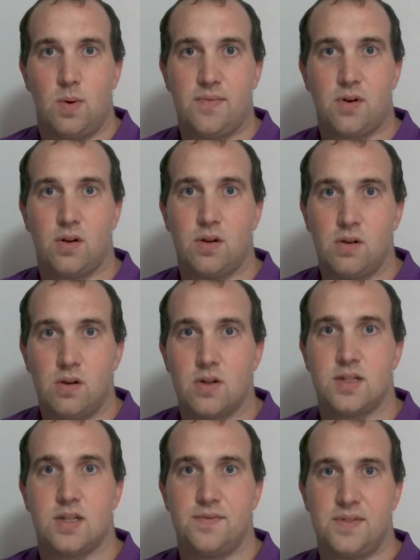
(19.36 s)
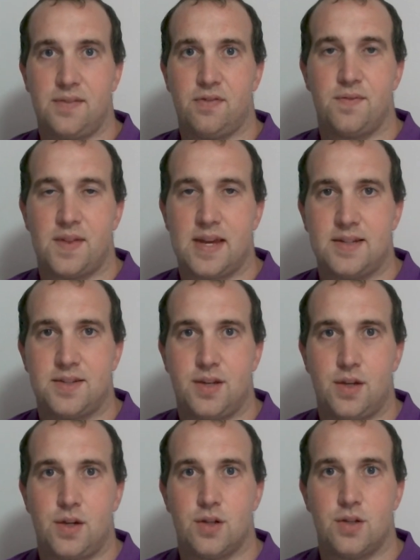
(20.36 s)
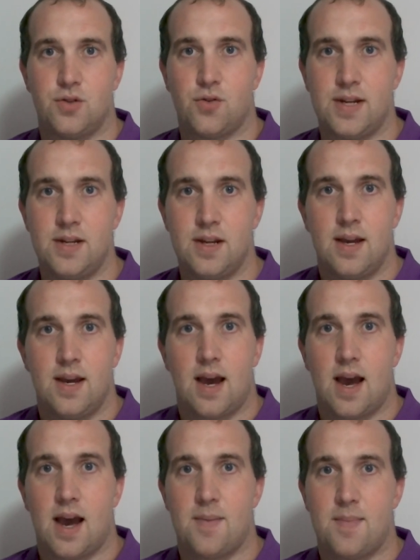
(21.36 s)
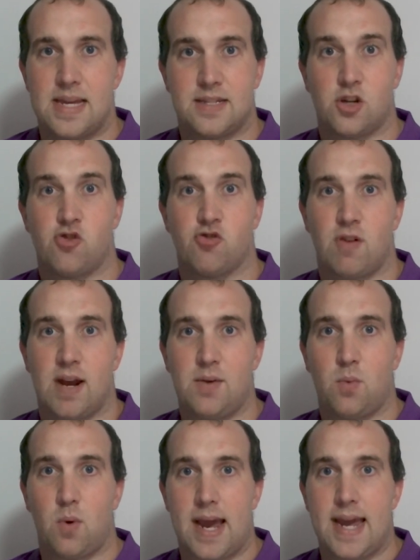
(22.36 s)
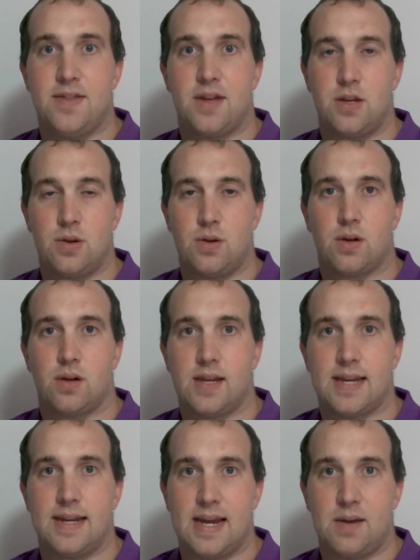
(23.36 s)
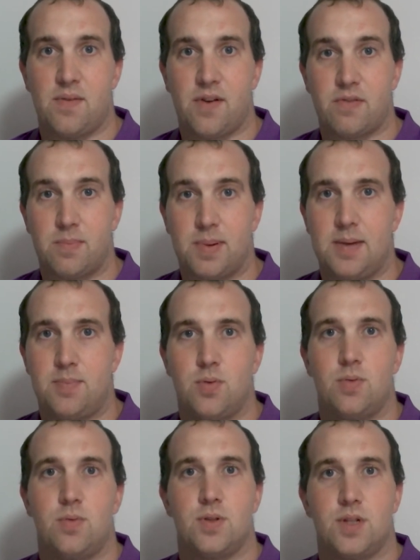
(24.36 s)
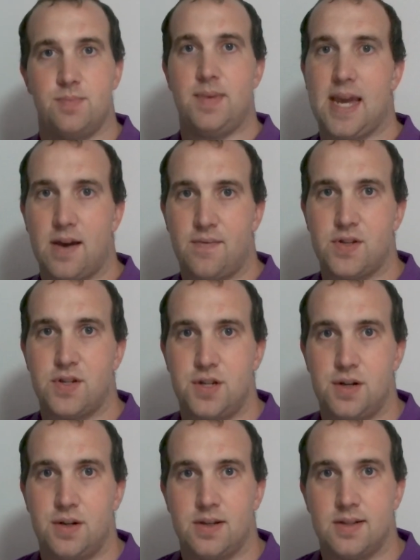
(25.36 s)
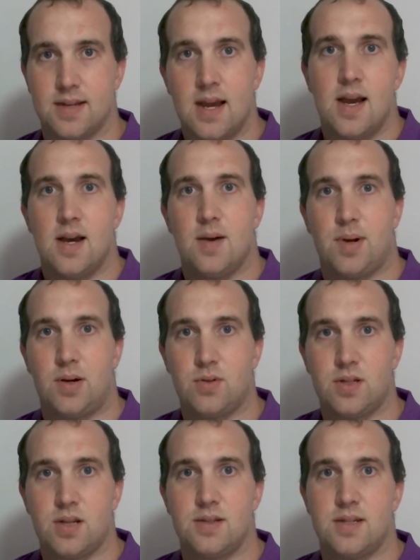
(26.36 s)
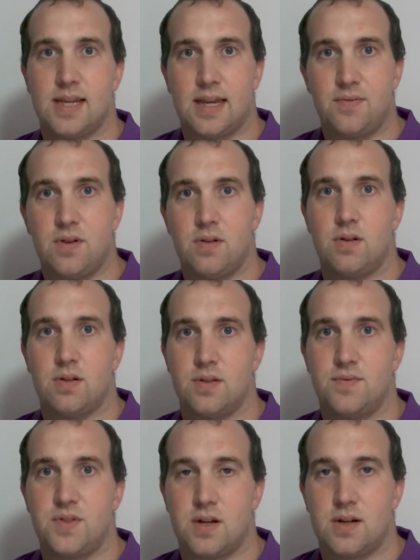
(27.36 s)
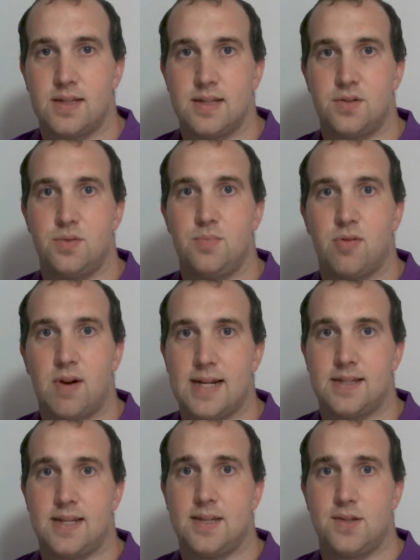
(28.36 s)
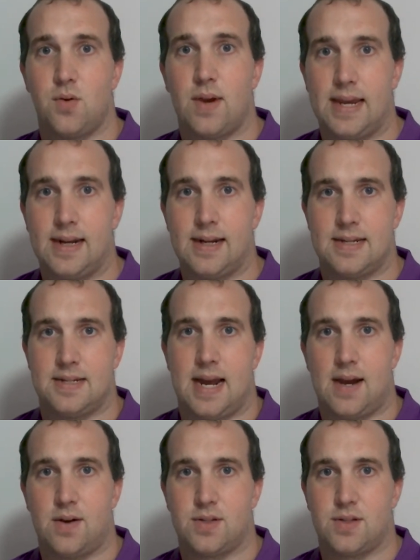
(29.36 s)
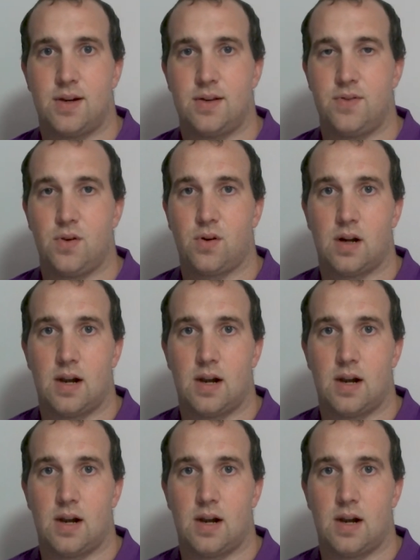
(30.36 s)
We've got lots of different things that you can join. It's a great way that you can connect with other people, to meet other students, but also to give you lots of chances to practice your English outside of your